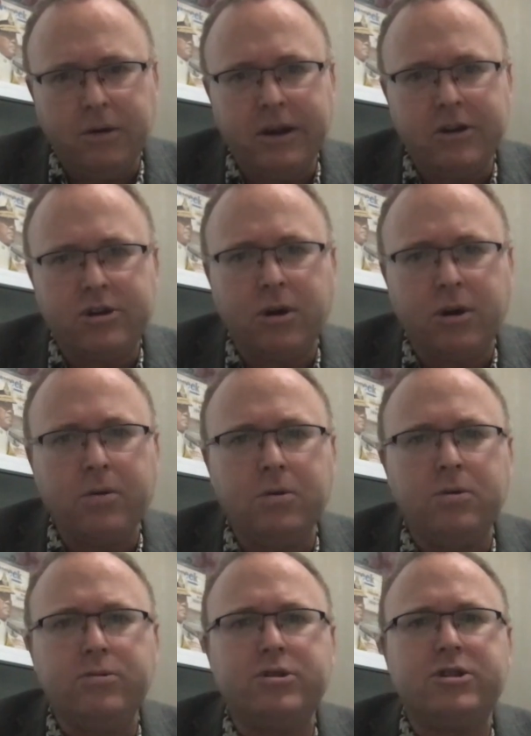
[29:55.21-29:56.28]

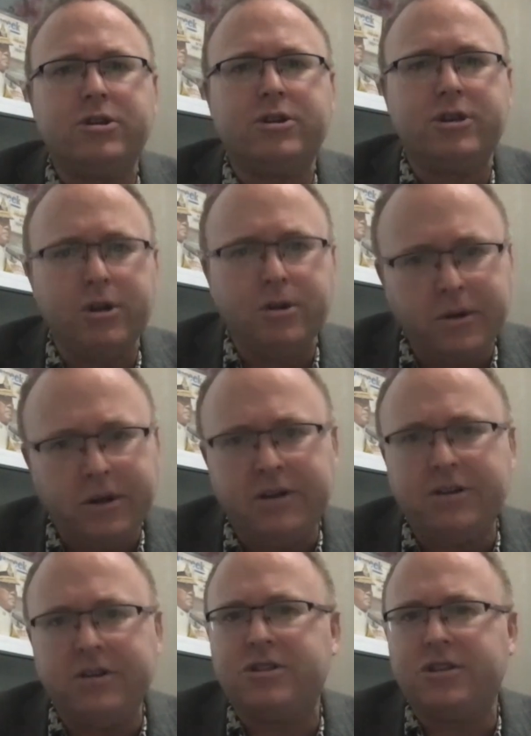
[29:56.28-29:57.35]
internal security
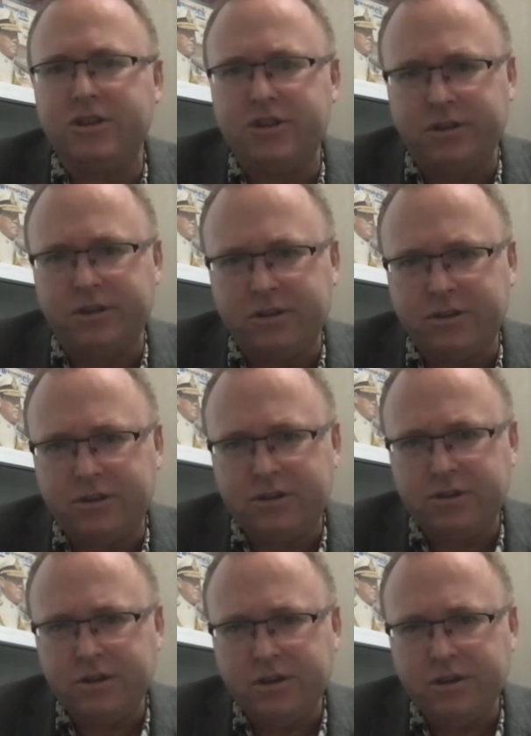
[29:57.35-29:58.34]
decisions